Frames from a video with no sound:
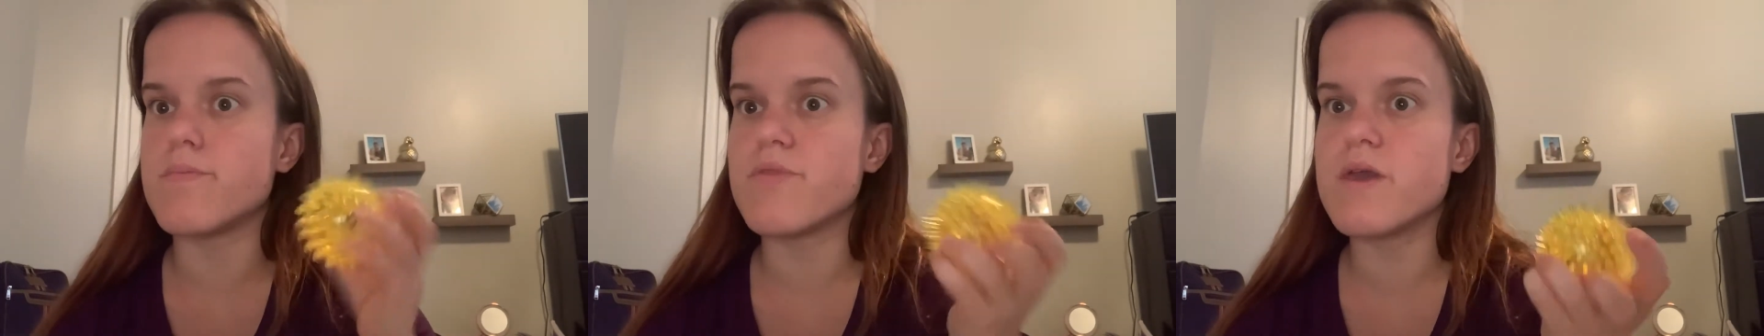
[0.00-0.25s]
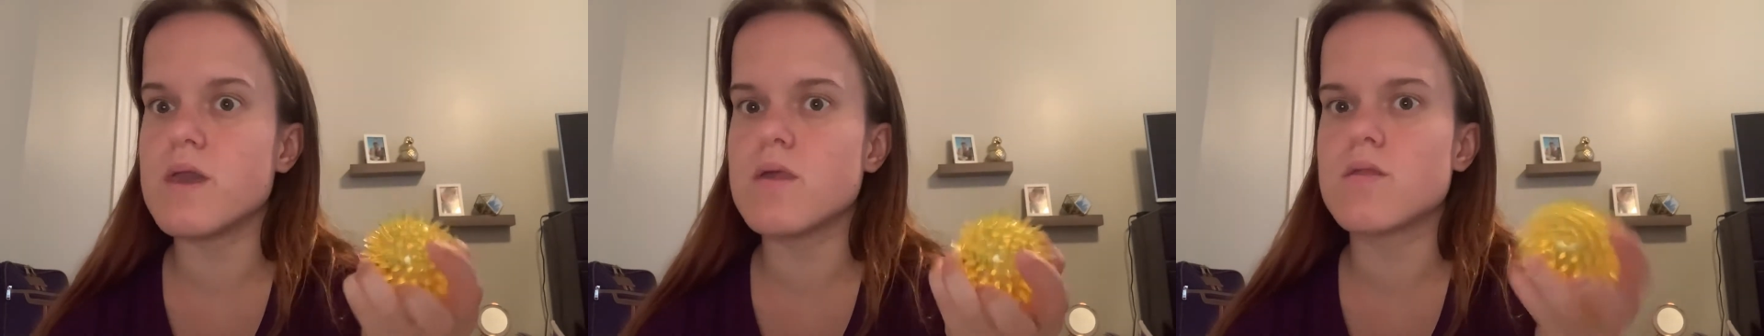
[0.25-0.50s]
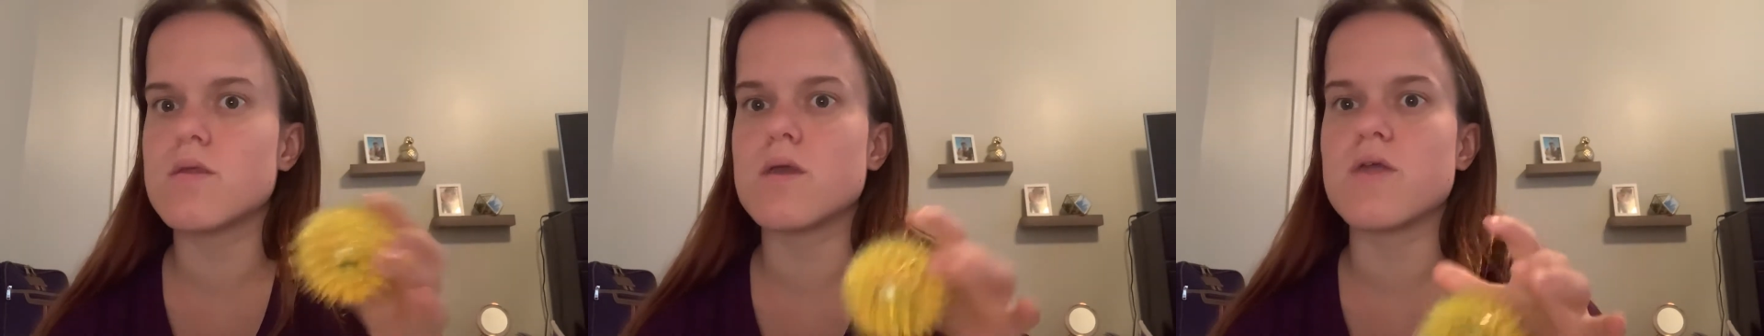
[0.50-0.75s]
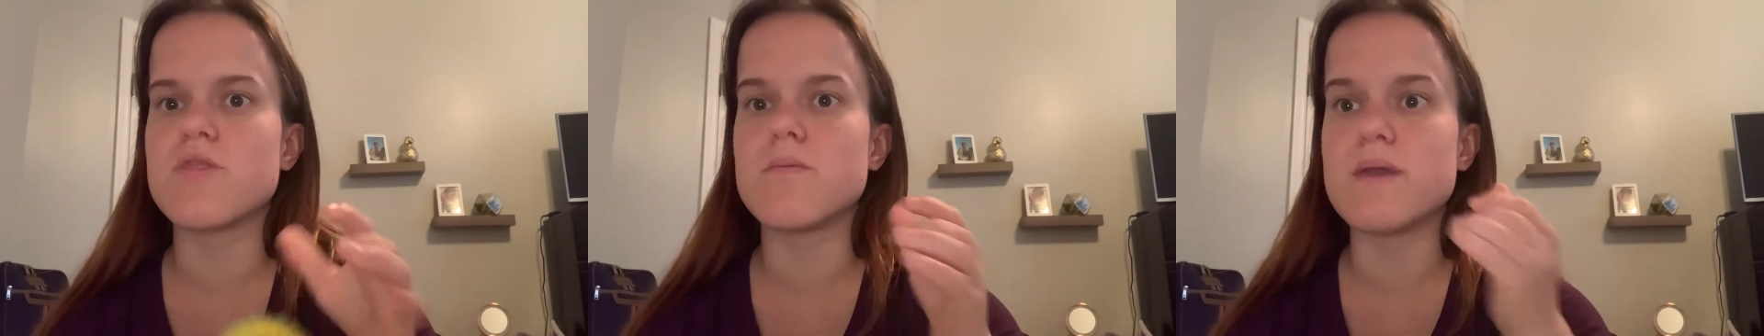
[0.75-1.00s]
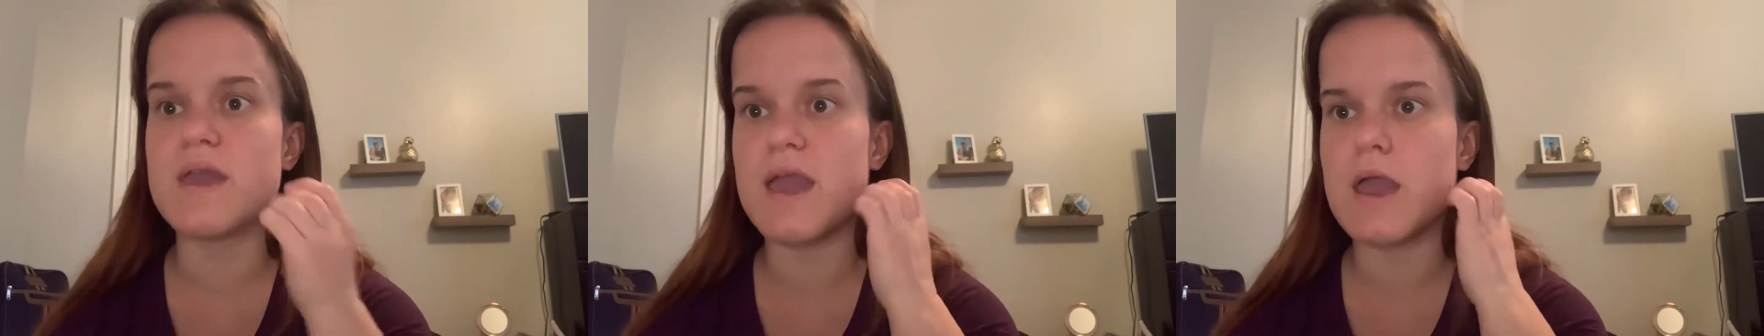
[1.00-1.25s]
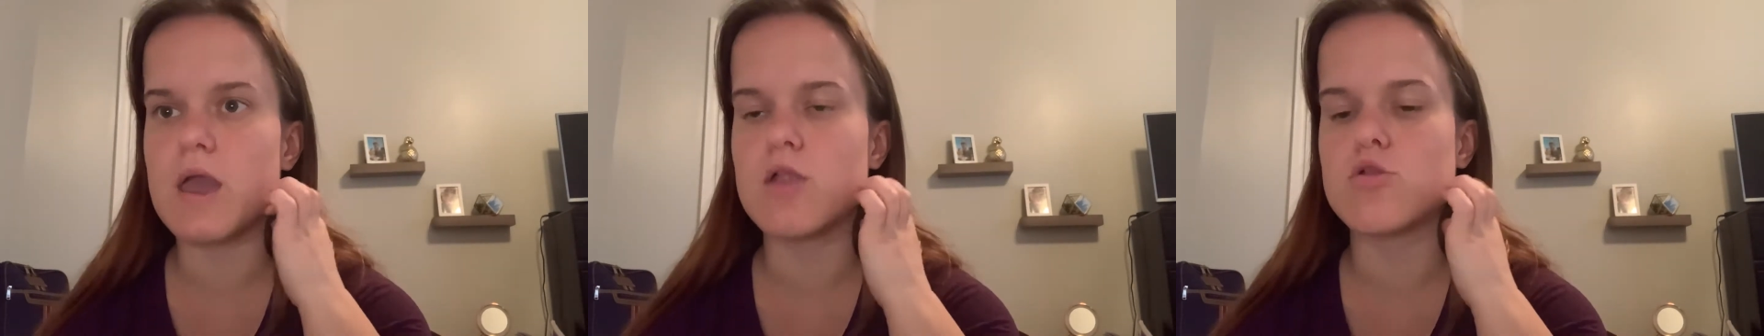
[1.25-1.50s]
things to get them
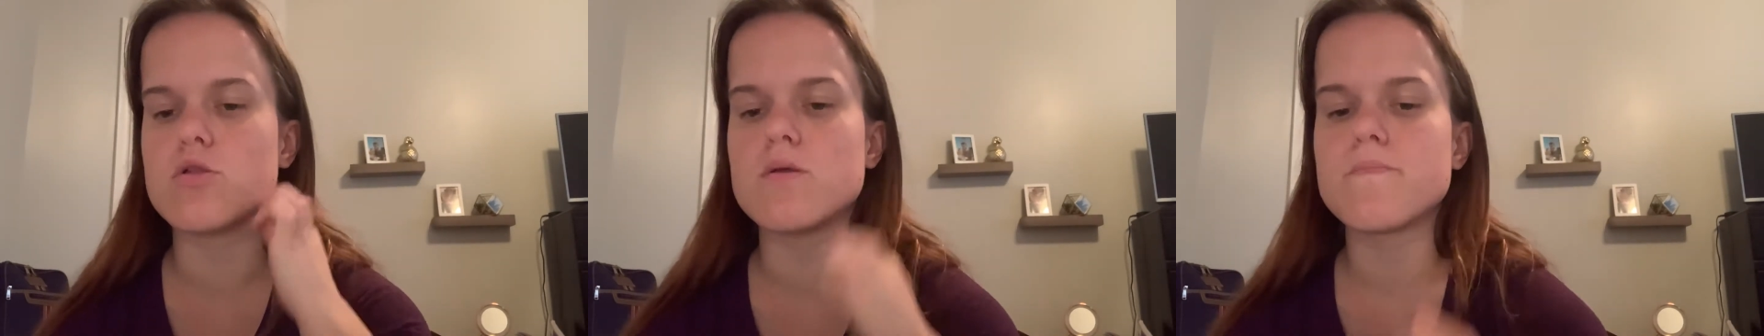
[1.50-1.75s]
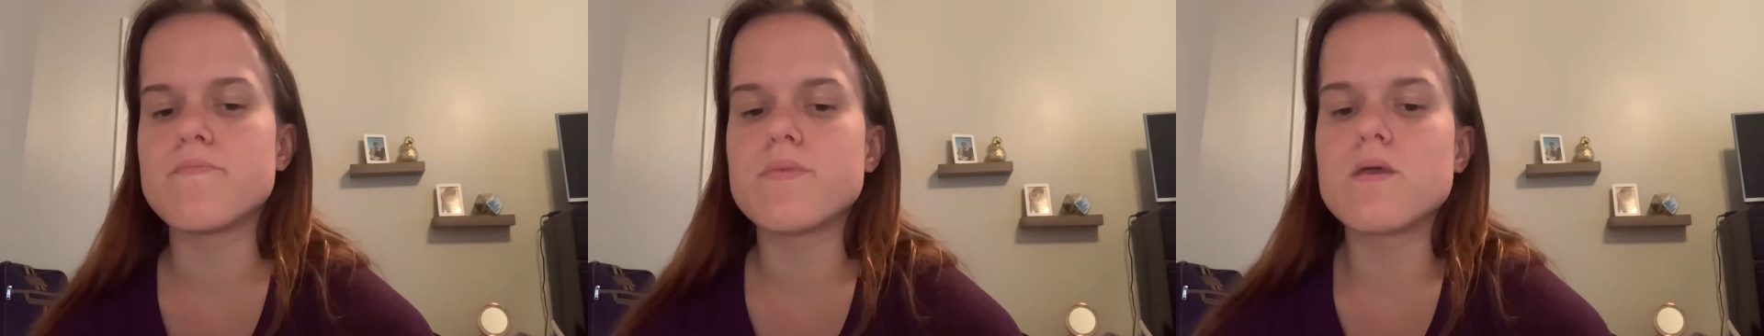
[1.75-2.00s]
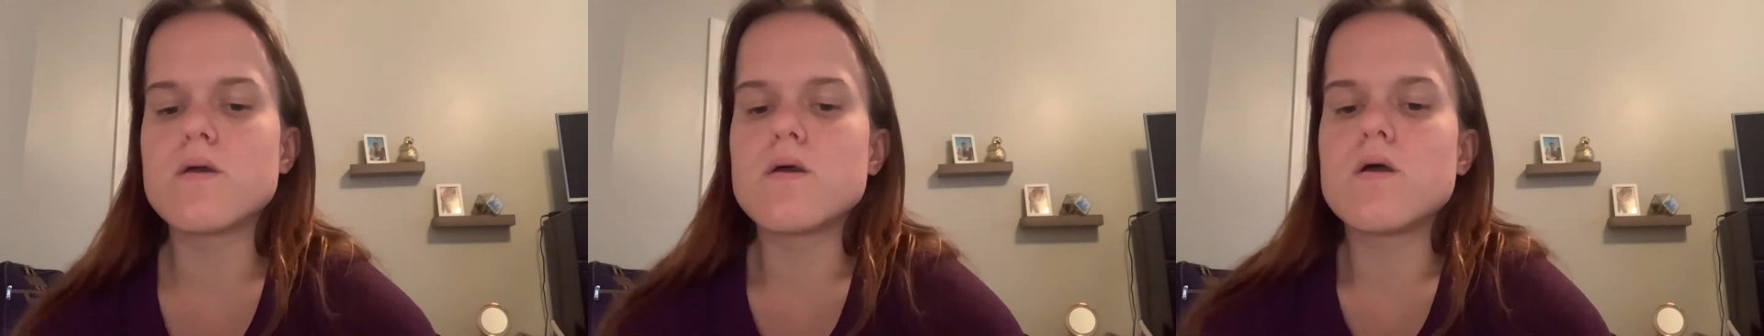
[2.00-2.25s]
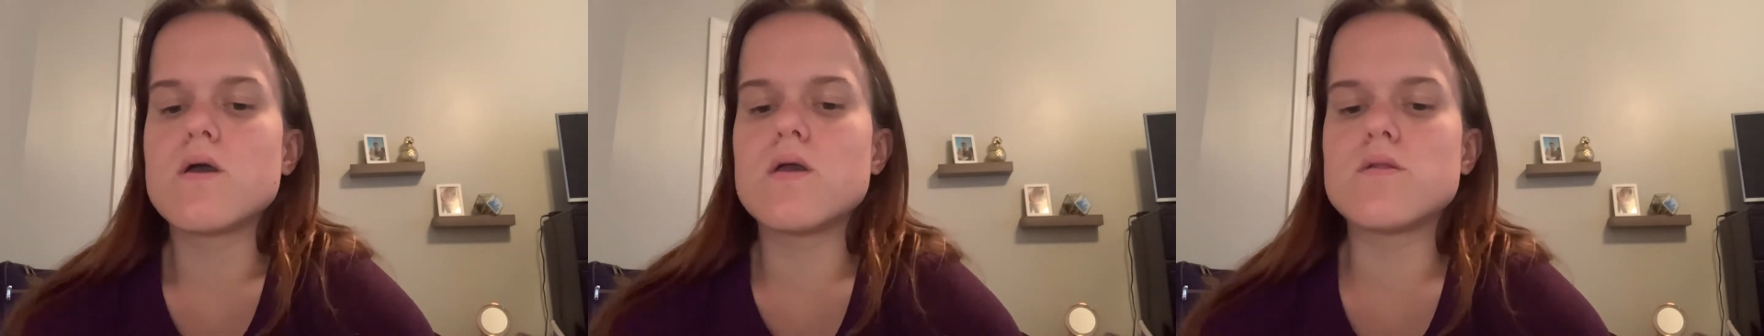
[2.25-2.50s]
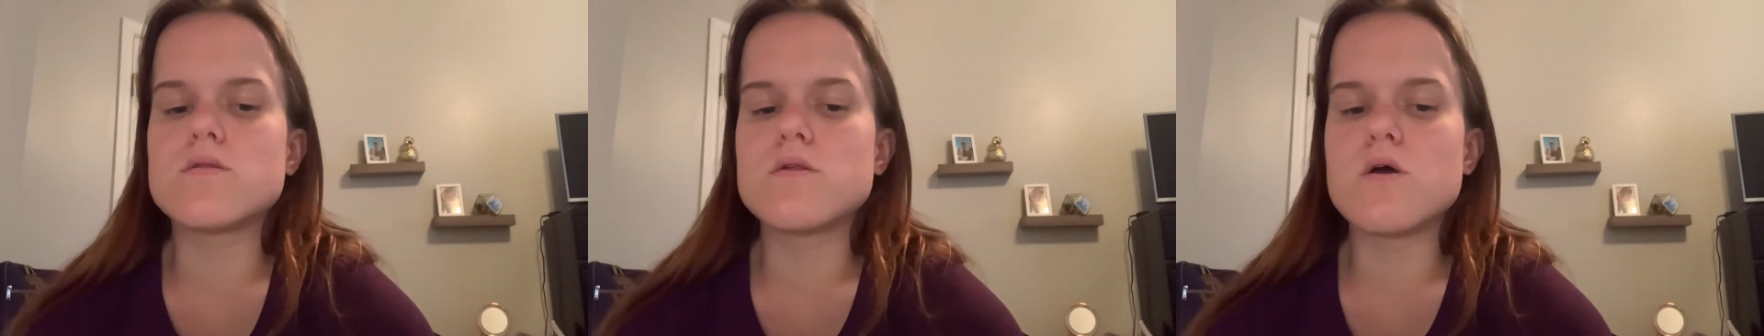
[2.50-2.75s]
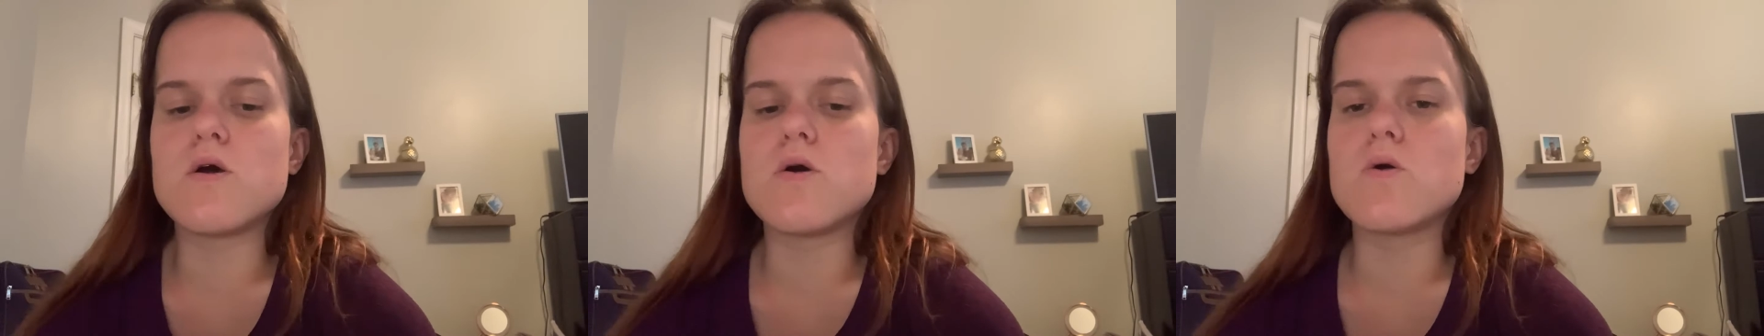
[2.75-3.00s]
engaged. And
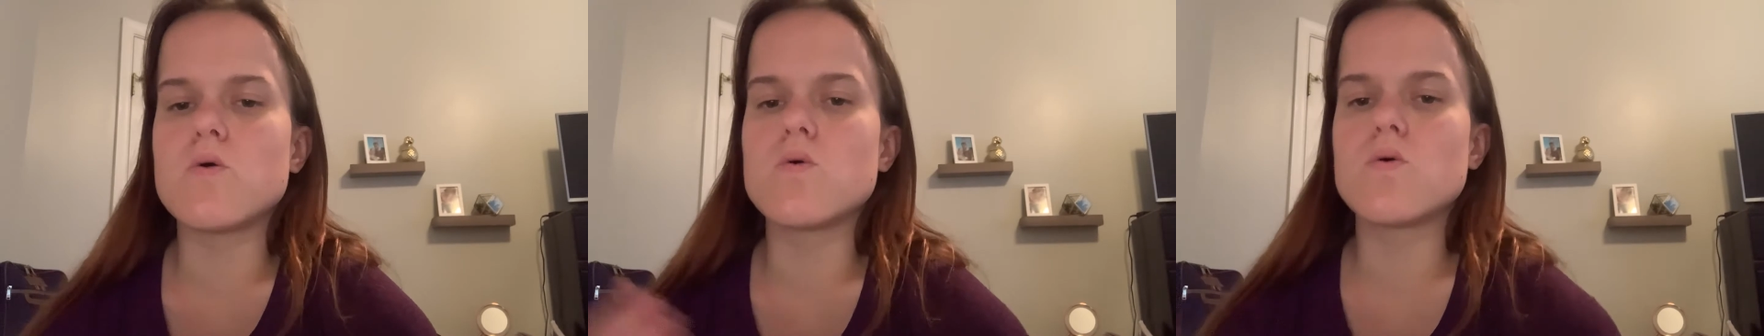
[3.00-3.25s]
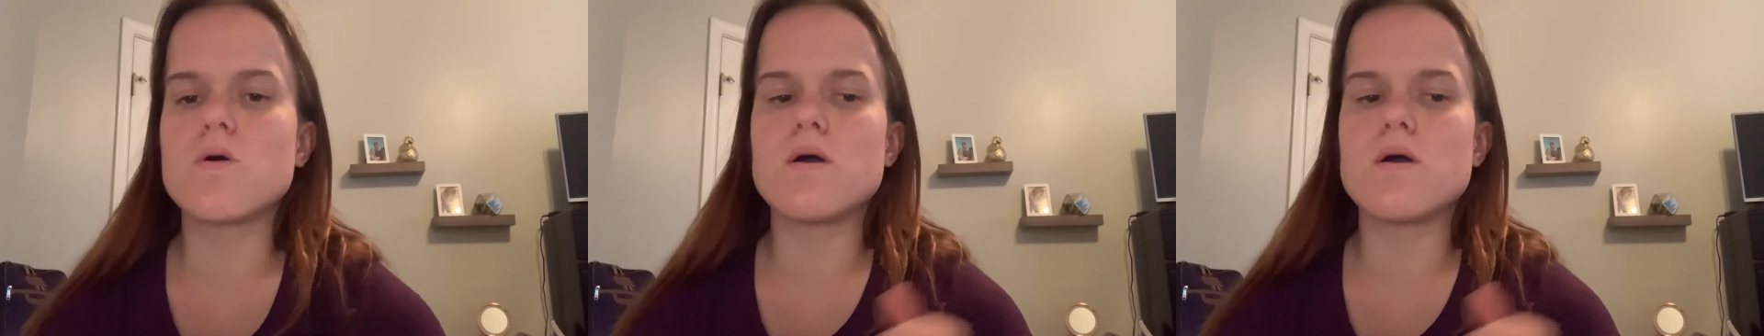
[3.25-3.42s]
so